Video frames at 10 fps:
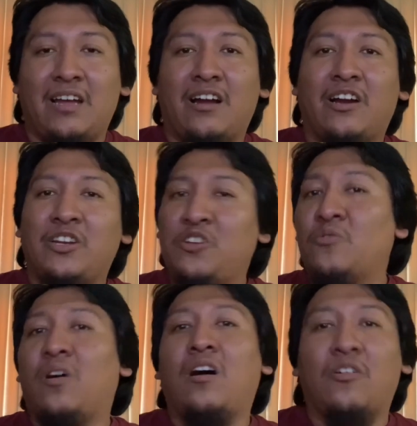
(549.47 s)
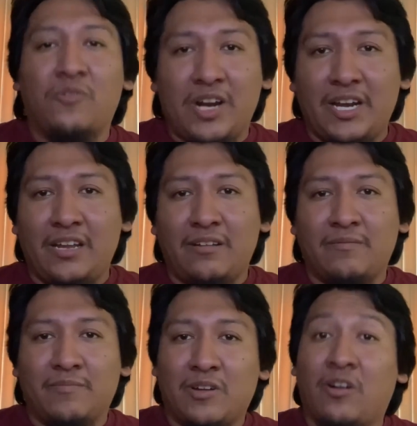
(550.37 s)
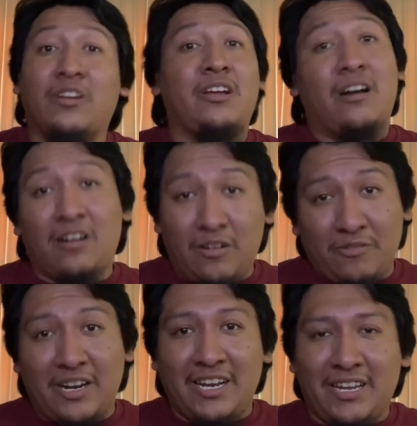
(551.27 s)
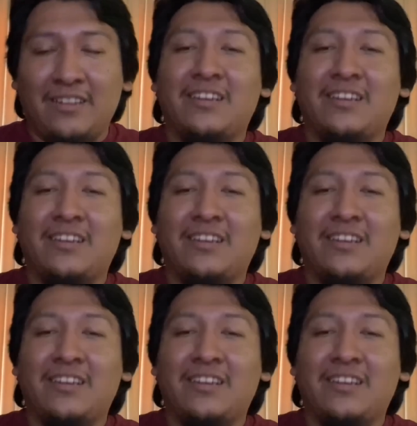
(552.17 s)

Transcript: Are you all ready? Are y'all ready?